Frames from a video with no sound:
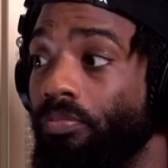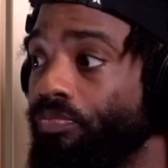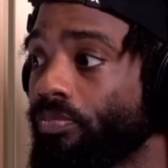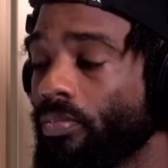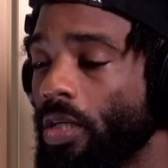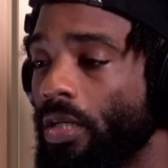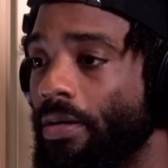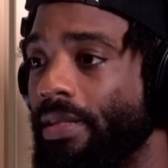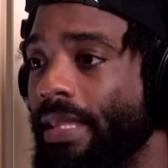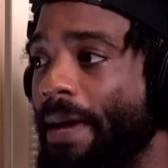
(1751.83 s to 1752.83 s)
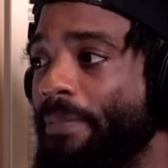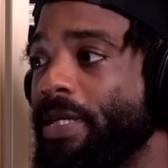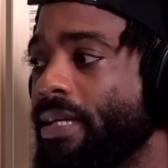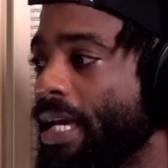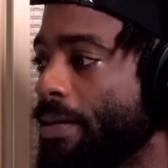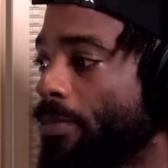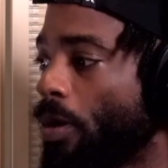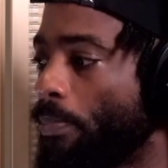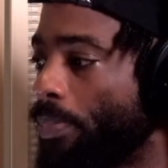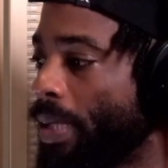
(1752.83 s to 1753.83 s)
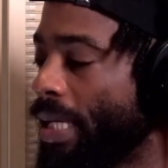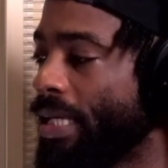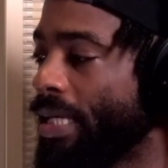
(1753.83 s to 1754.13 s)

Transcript: You know, and that became a big...